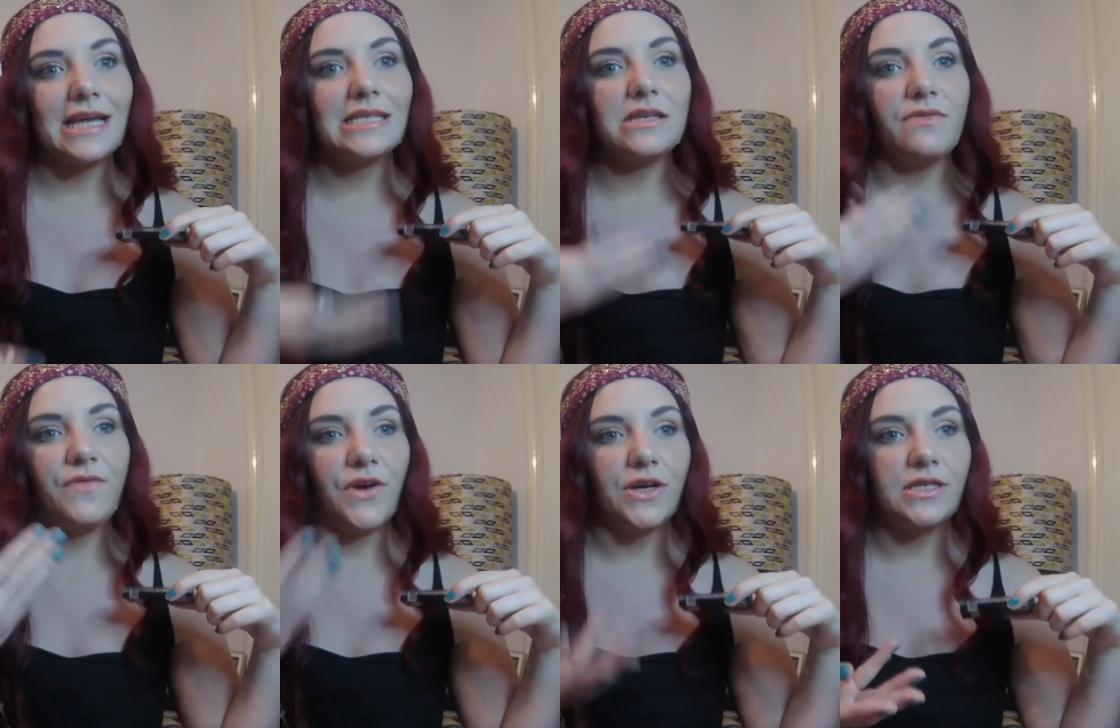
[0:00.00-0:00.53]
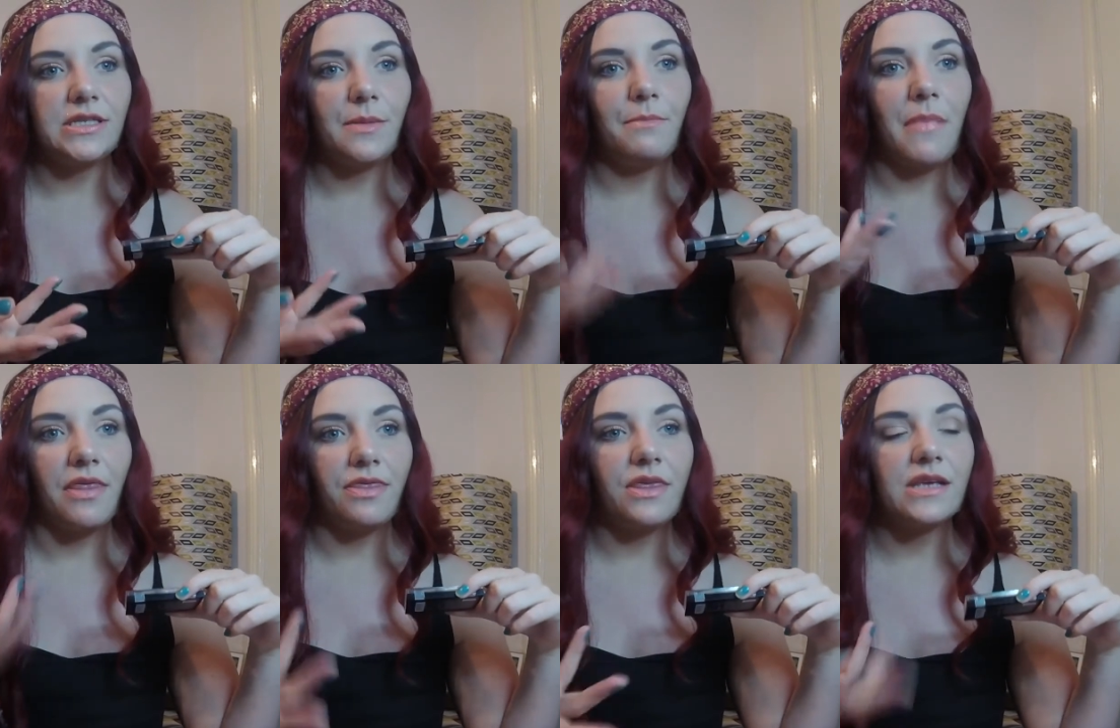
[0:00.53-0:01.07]
it's the first
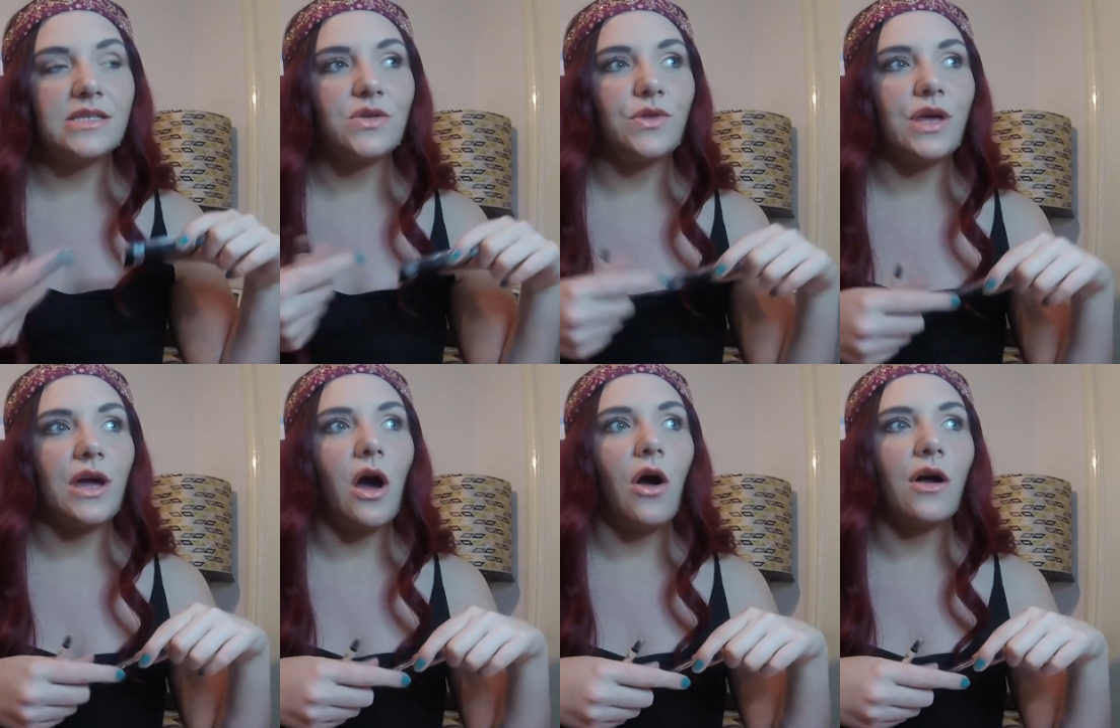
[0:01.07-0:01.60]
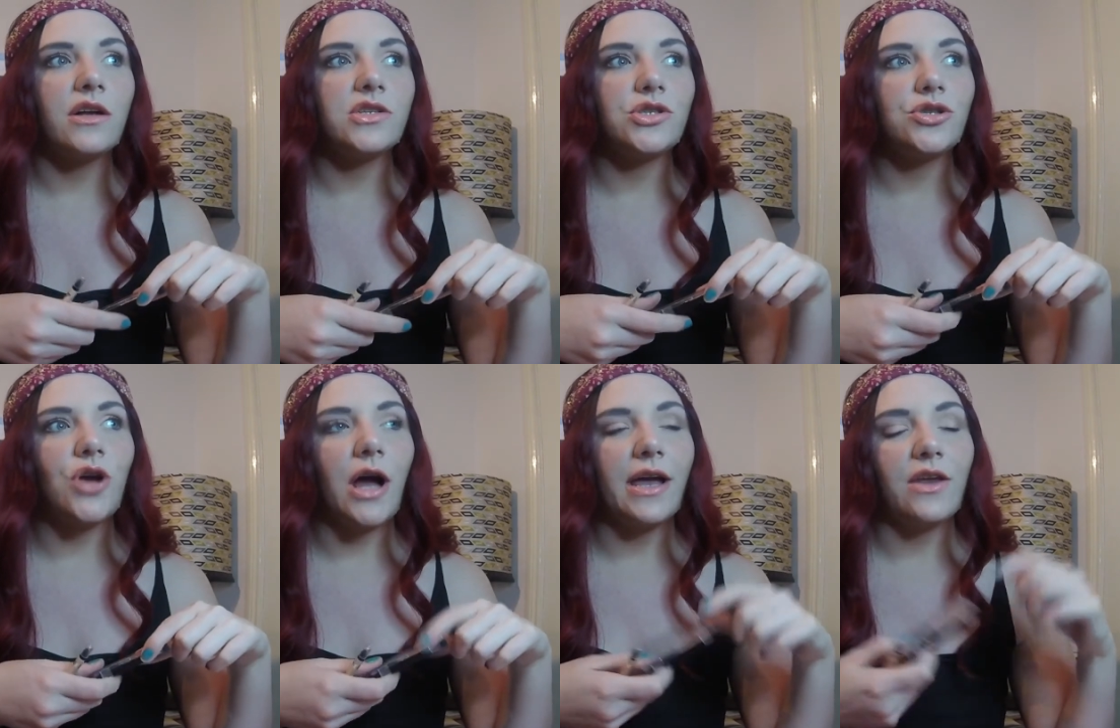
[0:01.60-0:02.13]
month, so they are
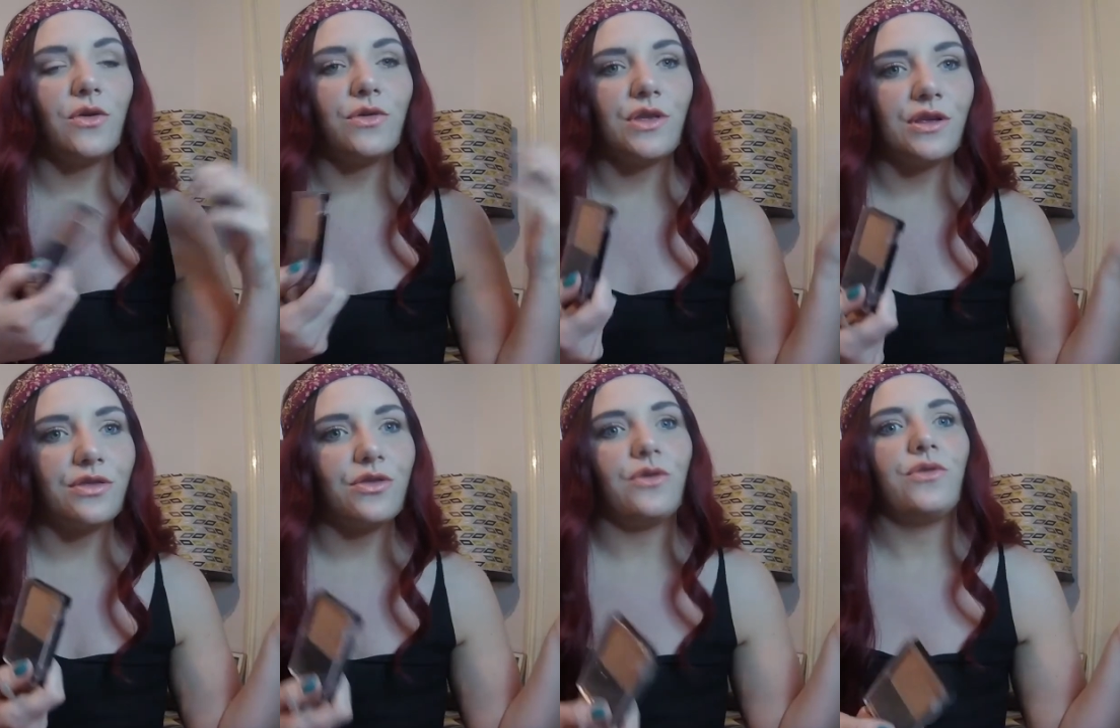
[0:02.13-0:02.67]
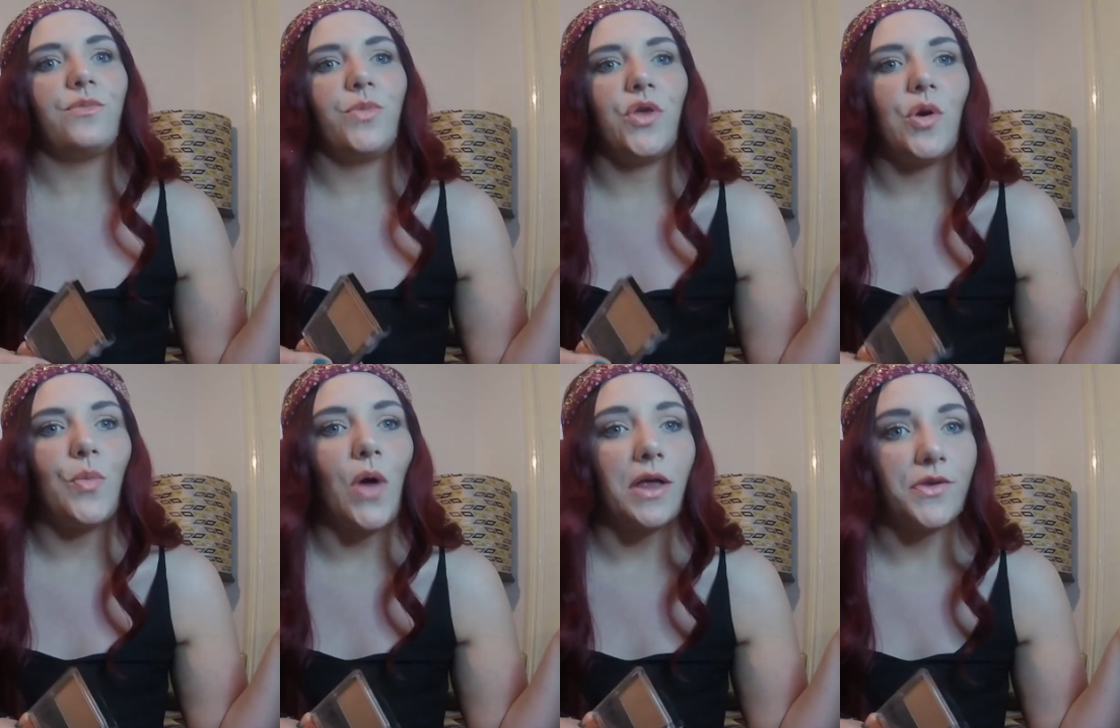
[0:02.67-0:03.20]

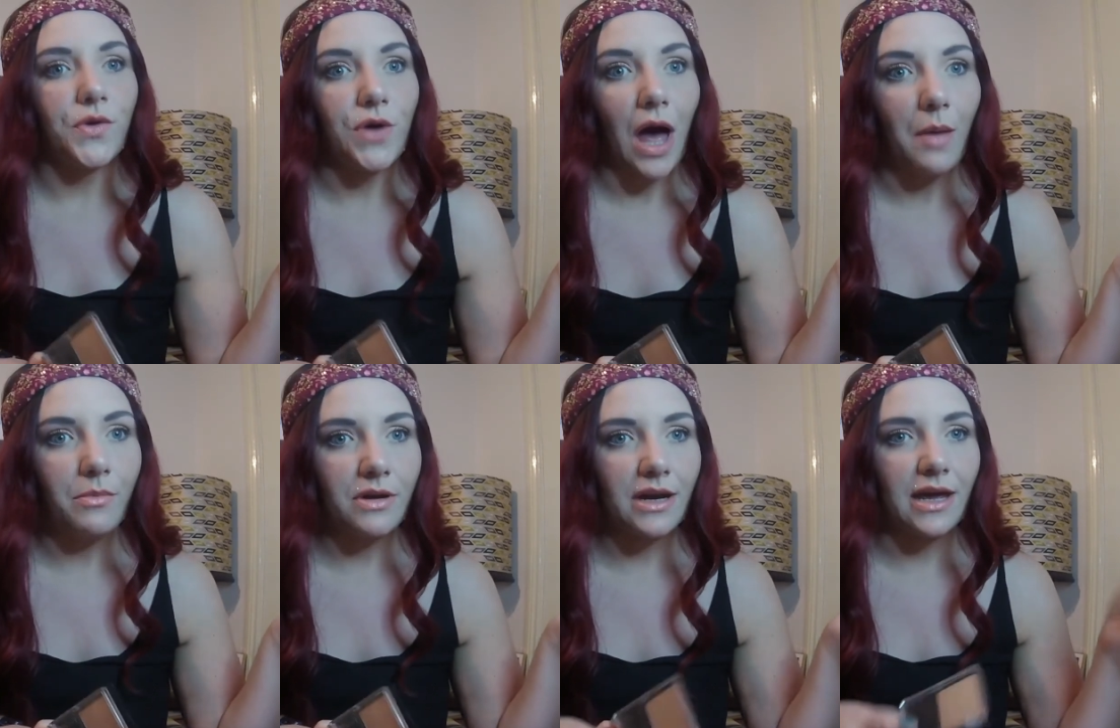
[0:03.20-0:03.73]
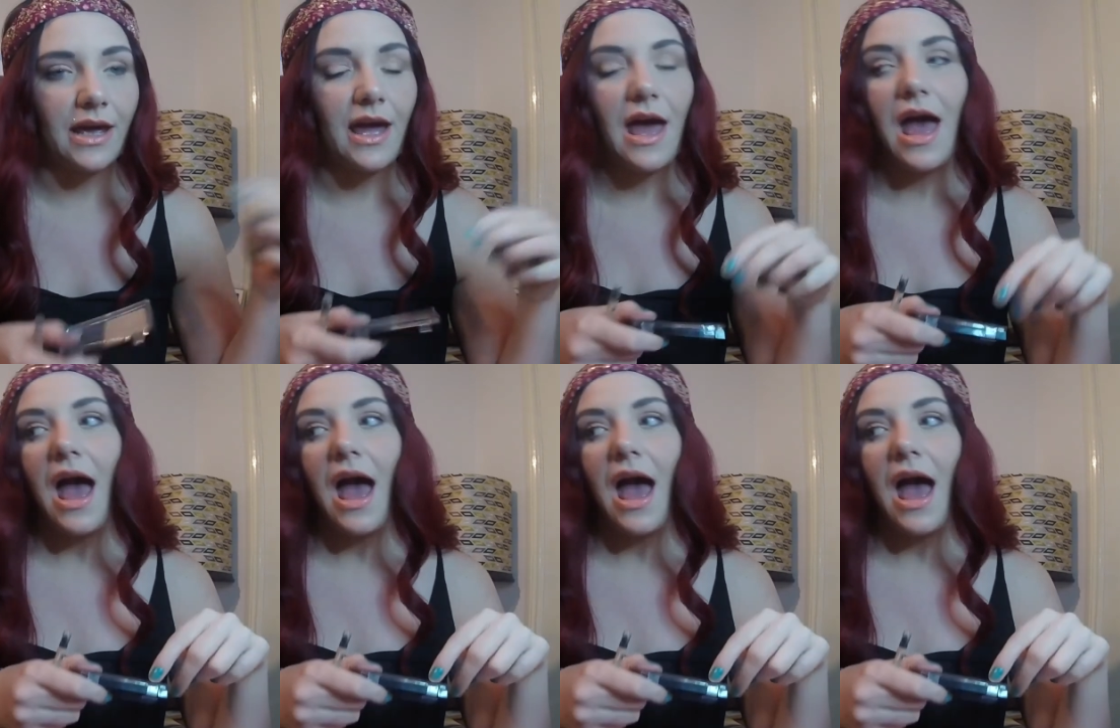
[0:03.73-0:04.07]
they're a brand new company,